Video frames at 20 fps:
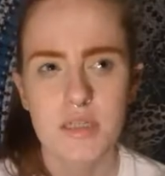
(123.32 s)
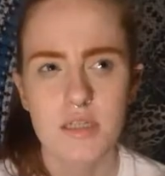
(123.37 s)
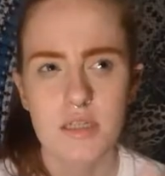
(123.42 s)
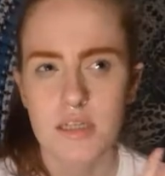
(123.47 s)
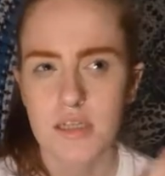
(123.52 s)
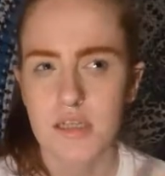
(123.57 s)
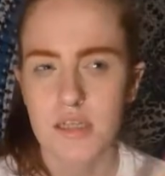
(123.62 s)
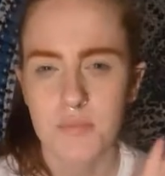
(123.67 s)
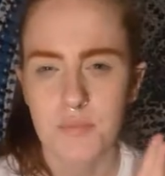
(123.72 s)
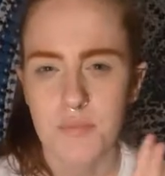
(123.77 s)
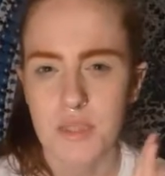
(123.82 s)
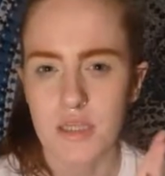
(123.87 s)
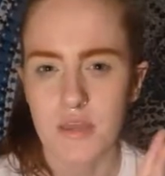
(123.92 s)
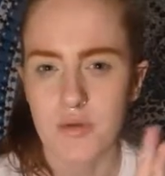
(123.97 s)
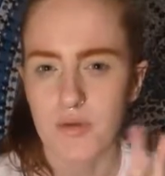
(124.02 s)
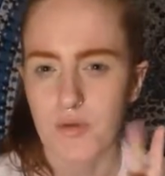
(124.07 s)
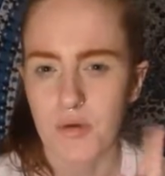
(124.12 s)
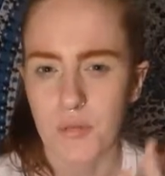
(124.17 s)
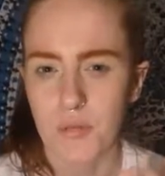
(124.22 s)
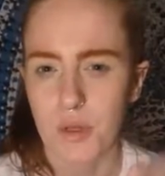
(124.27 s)
and a pink
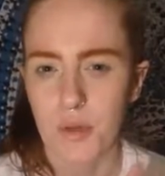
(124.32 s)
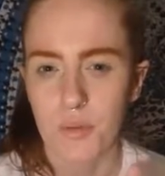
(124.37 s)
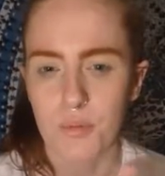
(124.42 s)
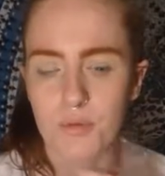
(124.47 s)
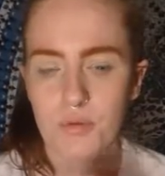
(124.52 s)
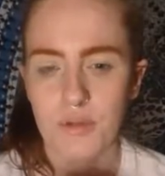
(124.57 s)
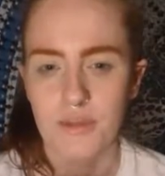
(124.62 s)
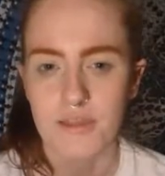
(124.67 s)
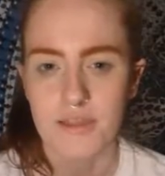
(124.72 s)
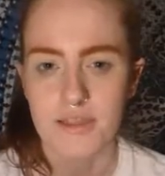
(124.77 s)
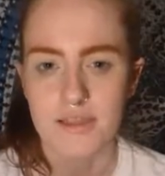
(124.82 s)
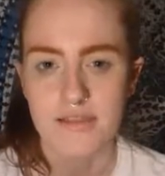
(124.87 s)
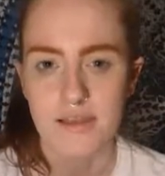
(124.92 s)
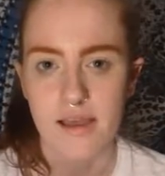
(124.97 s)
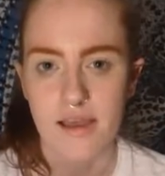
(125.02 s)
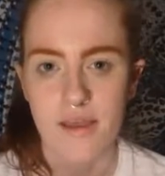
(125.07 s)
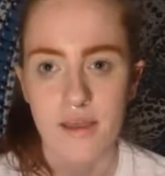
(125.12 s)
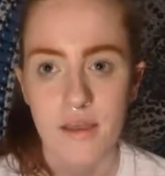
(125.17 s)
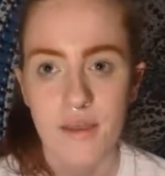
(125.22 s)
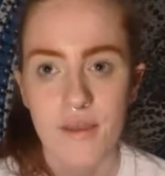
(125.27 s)
or a purple on this
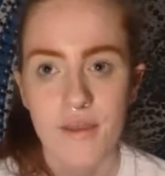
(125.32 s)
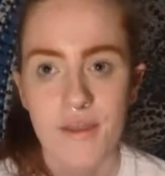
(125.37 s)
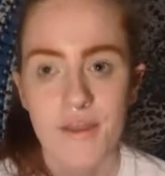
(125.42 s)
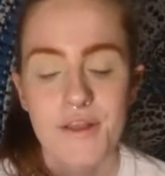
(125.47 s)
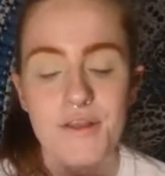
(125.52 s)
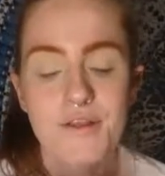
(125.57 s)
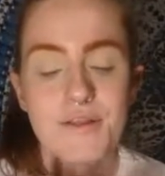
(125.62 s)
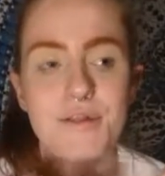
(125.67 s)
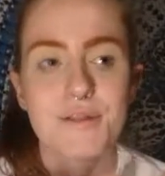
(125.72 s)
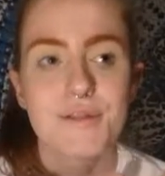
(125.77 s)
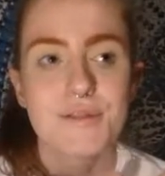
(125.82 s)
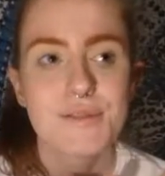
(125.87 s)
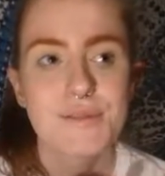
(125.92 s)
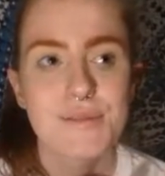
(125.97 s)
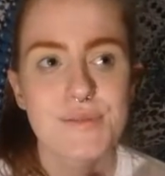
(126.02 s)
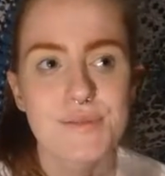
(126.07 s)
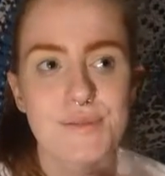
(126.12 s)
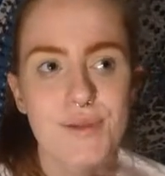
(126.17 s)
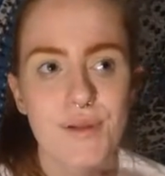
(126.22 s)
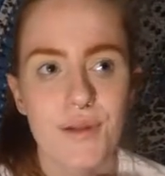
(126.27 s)
side.
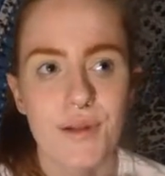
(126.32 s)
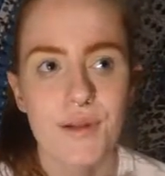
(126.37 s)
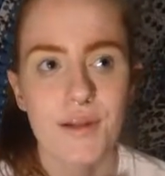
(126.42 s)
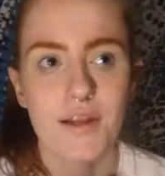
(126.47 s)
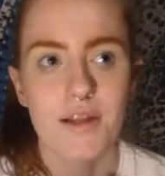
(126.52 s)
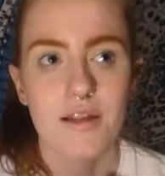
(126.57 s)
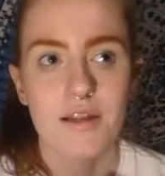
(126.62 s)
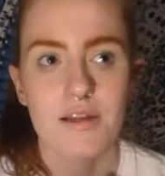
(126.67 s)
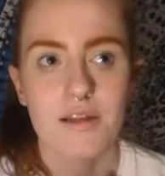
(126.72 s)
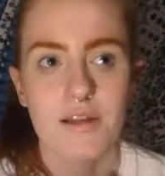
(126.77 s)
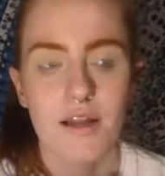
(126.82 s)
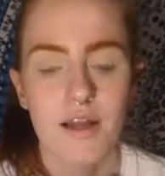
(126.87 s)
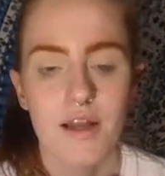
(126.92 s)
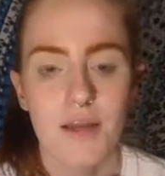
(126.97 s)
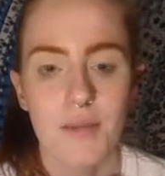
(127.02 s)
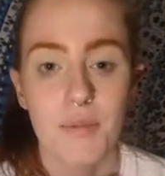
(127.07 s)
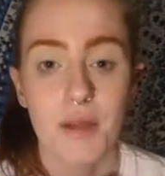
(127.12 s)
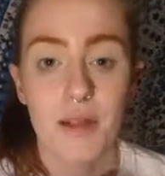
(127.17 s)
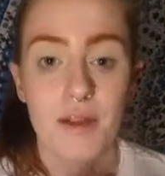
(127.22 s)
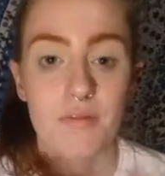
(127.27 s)
So, I
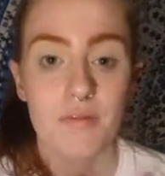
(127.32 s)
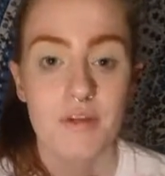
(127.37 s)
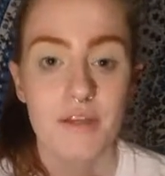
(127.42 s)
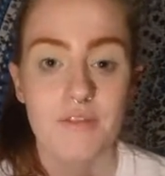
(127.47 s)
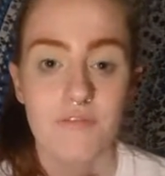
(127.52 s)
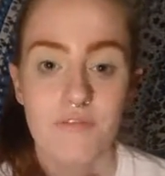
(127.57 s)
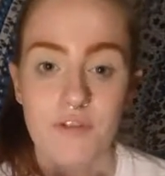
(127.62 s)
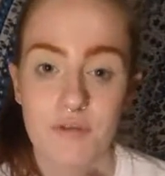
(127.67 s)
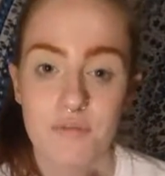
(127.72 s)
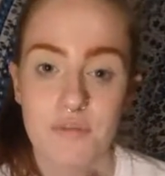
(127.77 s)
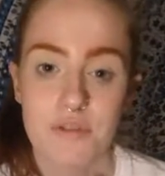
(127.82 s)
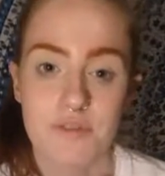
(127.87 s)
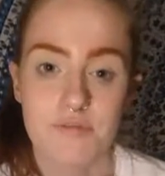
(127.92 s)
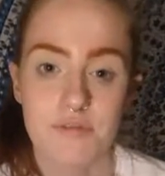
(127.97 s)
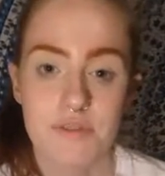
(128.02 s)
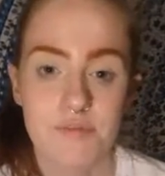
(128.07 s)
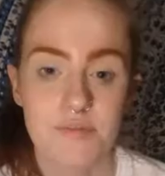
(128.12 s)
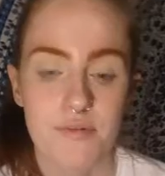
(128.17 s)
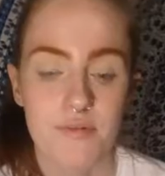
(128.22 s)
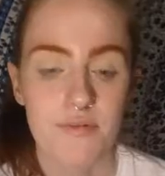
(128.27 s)
already filmed this
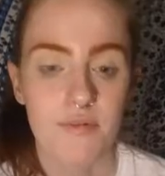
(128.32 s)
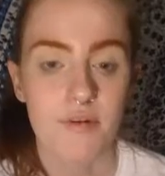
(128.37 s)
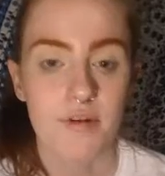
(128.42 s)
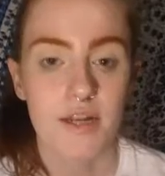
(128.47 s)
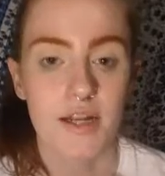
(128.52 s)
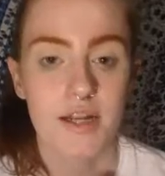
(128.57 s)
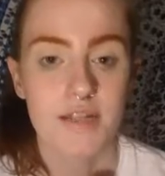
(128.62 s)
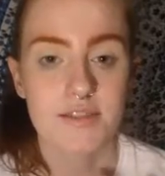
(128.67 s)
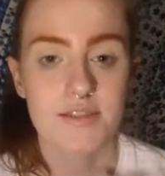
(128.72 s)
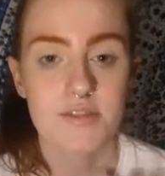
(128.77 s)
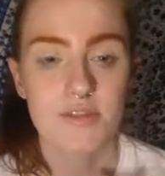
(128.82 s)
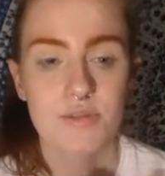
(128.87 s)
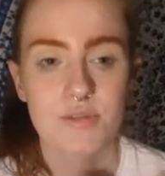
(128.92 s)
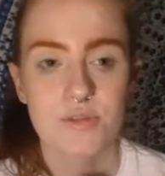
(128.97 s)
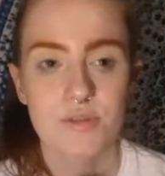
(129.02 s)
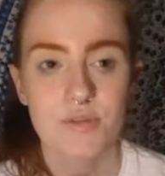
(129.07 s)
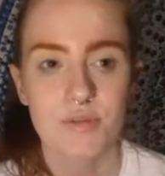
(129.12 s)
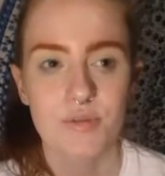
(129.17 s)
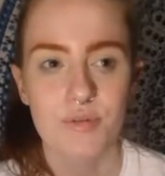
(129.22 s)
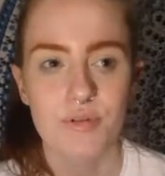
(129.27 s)
once before and I did the
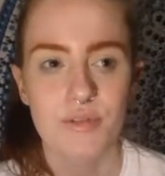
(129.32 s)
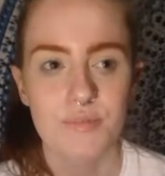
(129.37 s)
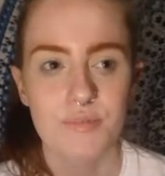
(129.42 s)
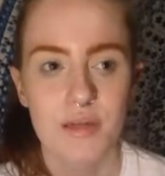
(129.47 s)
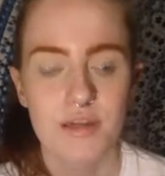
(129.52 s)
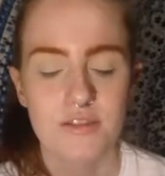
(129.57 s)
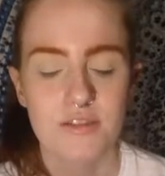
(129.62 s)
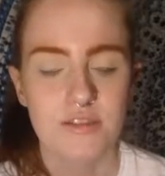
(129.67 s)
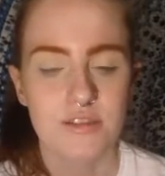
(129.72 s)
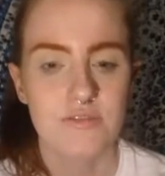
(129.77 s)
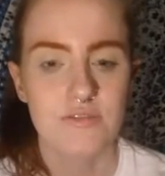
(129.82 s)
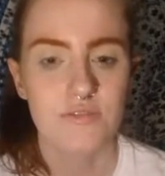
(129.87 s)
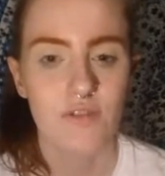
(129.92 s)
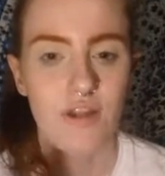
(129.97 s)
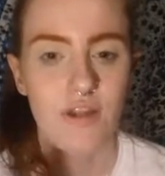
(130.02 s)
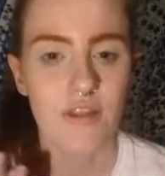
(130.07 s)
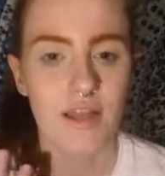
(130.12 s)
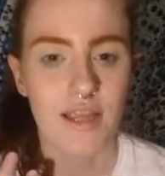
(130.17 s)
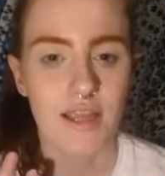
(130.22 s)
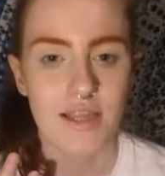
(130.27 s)
two blues, but I just
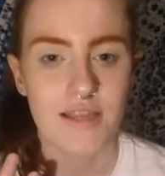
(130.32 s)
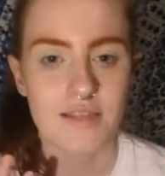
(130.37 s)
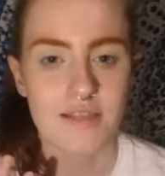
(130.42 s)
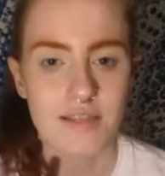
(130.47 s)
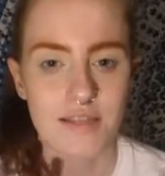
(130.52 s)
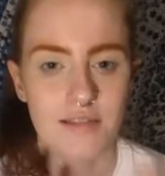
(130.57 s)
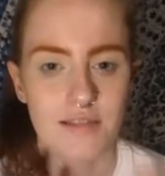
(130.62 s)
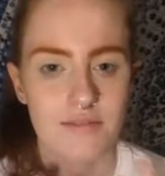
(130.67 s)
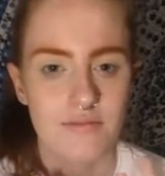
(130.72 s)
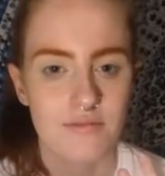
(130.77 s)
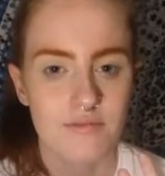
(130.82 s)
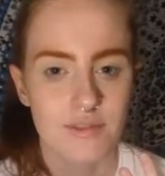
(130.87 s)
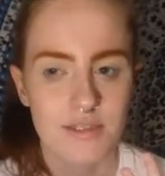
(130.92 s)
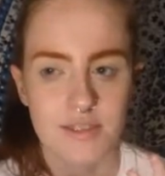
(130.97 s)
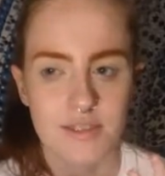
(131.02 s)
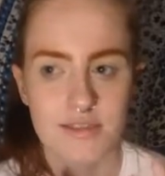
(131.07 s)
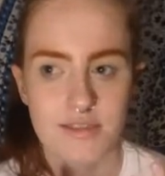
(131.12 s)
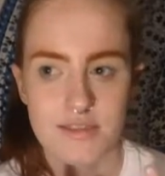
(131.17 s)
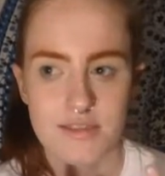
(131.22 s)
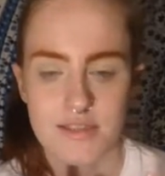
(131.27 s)
felt like it didn't
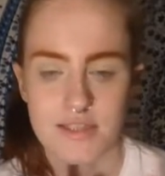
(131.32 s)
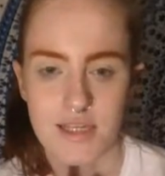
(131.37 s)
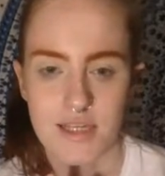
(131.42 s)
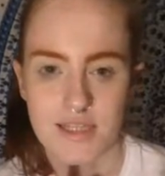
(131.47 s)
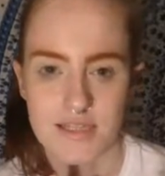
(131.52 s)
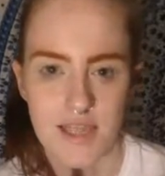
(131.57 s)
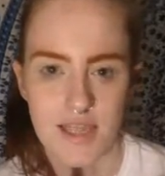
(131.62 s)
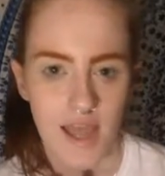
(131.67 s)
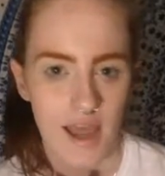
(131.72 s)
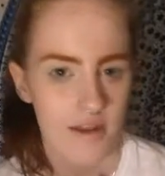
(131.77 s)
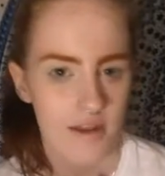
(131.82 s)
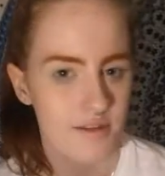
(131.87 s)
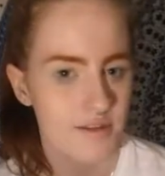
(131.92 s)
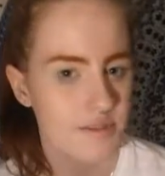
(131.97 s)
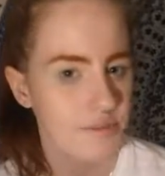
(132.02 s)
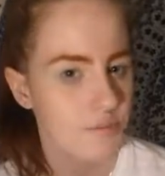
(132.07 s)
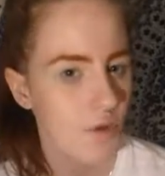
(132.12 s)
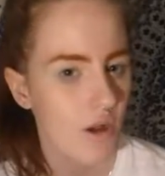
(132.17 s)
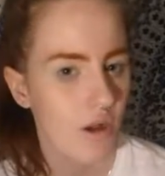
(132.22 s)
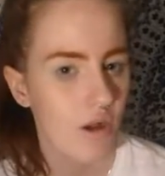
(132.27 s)
really stand out
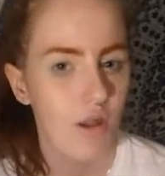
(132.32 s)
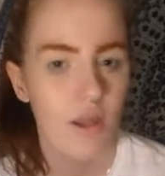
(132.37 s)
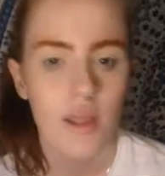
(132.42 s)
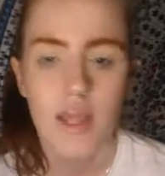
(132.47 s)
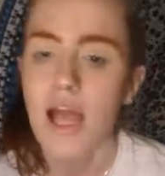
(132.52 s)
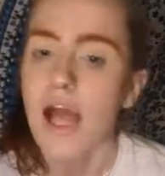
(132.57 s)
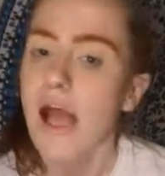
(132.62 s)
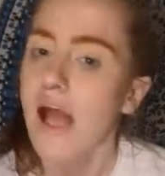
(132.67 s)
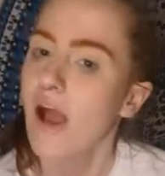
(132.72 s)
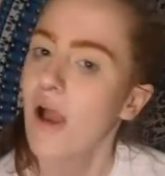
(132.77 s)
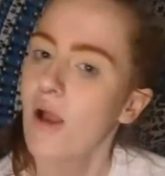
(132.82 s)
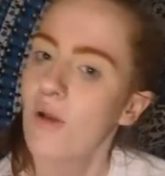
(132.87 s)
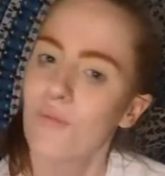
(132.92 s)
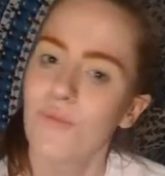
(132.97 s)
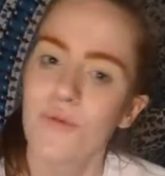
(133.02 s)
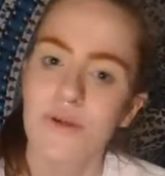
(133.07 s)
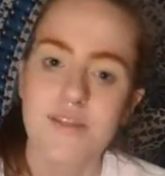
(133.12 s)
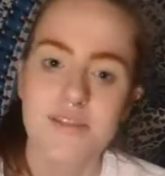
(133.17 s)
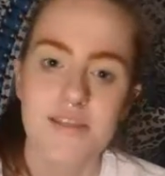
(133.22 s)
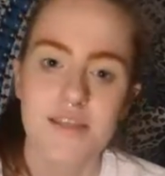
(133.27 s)
as well and
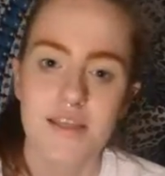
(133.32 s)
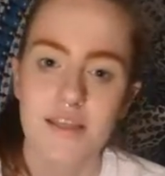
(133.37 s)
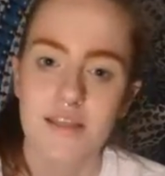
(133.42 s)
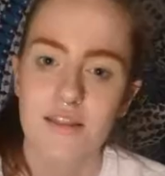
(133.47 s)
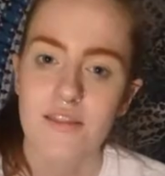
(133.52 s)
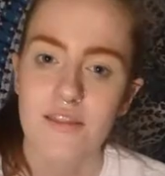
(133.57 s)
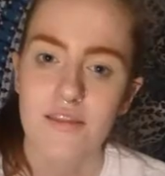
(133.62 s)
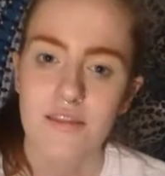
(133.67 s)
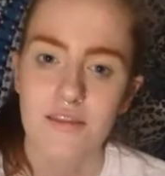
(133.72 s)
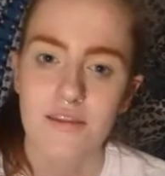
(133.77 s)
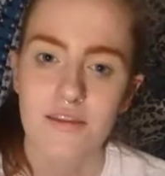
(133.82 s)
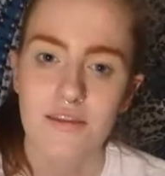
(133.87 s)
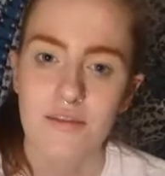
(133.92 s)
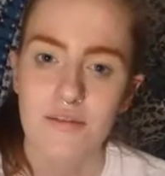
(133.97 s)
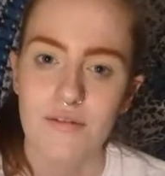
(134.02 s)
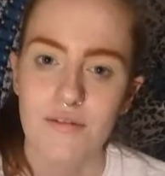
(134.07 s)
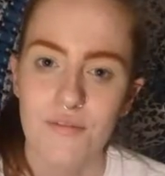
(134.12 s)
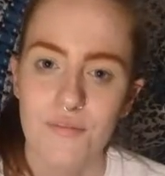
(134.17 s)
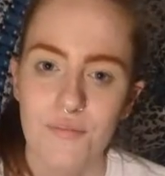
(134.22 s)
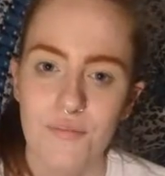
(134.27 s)
wasn't the...
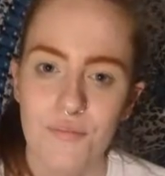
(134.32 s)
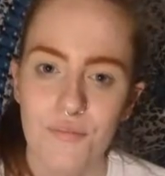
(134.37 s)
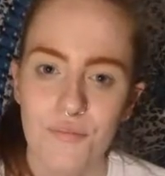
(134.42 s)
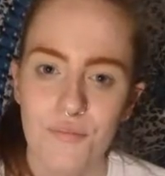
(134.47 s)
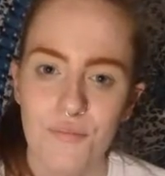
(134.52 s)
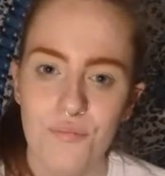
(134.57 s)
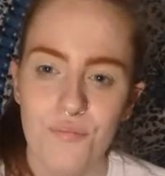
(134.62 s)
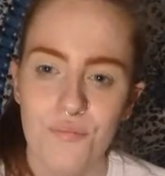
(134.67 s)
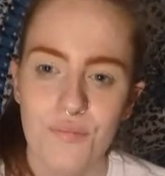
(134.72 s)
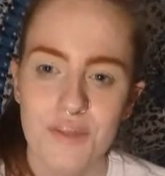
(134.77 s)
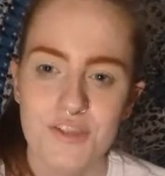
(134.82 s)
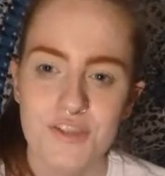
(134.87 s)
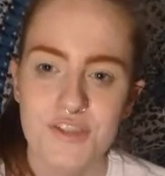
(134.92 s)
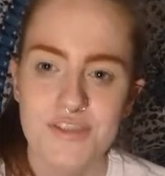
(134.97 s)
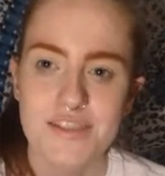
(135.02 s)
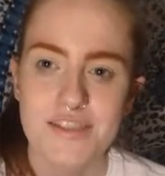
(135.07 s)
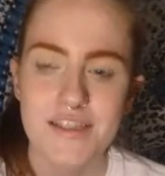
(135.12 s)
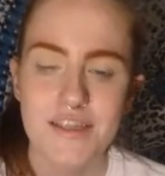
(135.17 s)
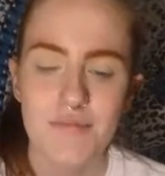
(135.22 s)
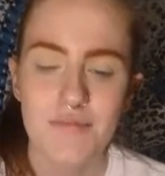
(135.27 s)

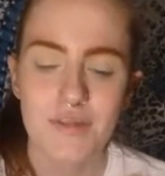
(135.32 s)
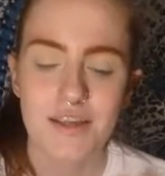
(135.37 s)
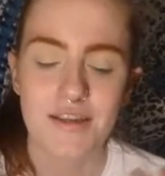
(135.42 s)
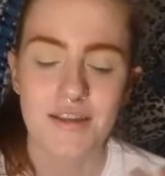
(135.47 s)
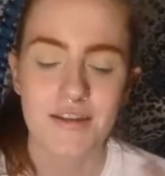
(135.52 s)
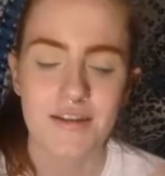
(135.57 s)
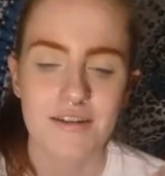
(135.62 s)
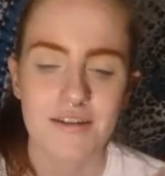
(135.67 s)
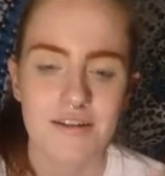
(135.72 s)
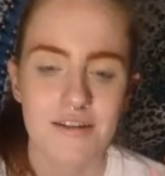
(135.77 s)
just didn't give me